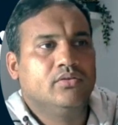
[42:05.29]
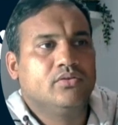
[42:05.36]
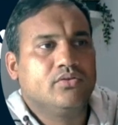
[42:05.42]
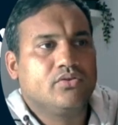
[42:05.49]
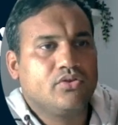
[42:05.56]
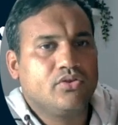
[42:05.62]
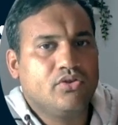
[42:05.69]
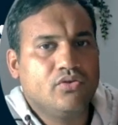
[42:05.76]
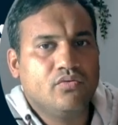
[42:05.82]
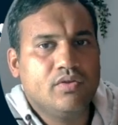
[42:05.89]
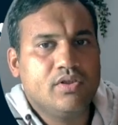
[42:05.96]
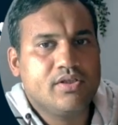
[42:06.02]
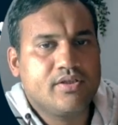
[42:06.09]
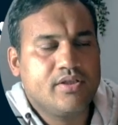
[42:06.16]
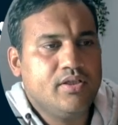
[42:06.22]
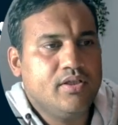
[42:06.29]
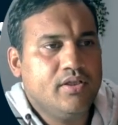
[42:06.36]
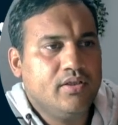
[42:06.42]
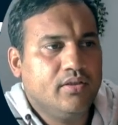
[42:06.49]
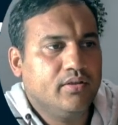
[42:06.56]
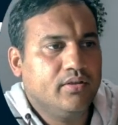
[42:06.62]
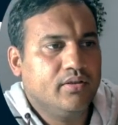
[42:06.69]
So you will
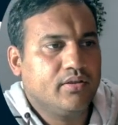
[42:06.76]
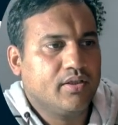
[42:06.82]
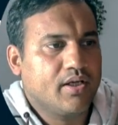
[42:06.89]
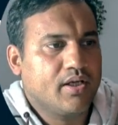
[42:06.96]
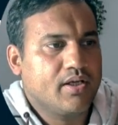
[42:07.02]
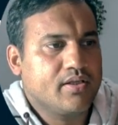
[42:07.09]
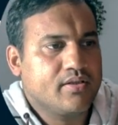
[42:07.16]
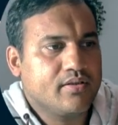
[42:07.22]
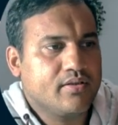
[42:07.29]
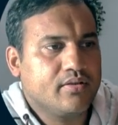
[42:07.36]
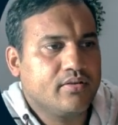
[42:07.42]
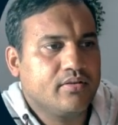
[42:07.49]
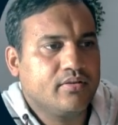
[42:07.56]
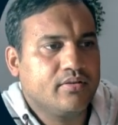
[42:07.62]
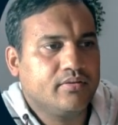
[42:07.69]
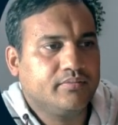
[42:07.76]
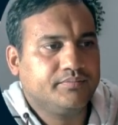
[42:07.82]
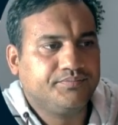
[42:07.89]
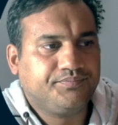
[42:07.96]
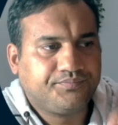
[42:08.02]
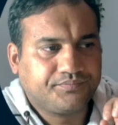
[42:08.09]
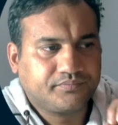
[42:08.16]
see it has a
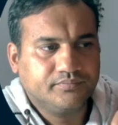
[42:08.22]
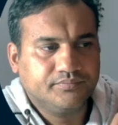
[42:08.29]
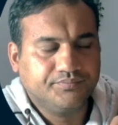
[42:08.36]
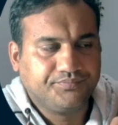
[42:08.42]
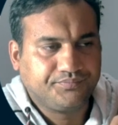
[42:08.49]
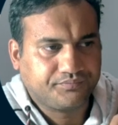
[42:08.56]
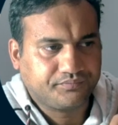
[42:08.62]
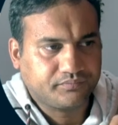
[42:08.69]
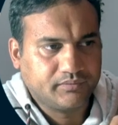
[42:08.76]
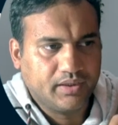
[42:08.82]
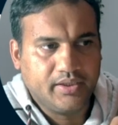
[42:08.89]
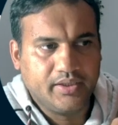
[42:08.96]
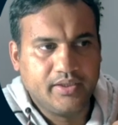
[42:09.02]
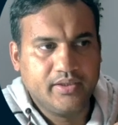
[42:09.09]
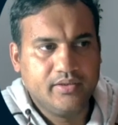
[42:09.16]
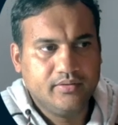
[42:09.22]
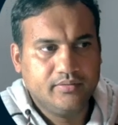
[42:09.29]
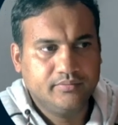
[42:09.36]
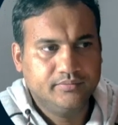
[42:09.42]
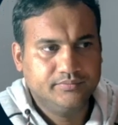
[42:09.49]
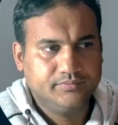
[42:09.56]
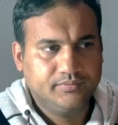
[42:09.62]
header
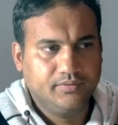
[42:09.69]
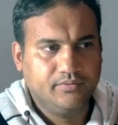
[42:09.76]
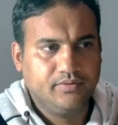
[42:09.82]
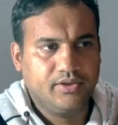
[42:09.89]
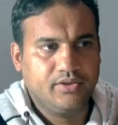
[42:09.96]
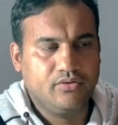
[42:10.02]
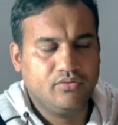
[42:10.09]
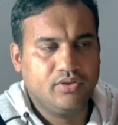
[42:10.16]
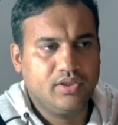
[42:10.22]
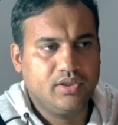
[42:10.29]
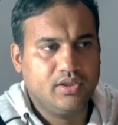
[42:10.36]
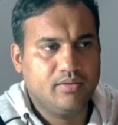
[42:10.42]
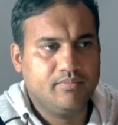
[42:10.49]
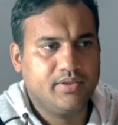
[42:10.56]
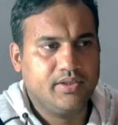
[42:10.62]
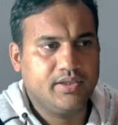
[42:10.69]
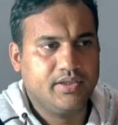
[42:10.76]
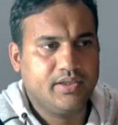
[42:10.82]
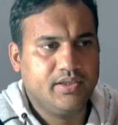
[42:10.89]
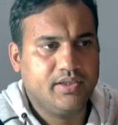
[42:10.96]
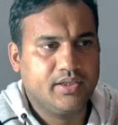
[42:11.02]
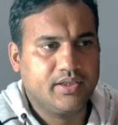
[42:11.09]
where you can update
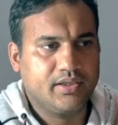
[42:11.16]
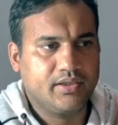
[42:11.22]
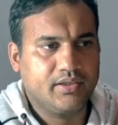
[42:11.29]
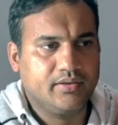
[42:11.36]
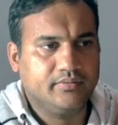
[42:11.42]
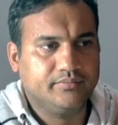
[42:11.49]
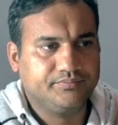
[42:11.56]
it directly.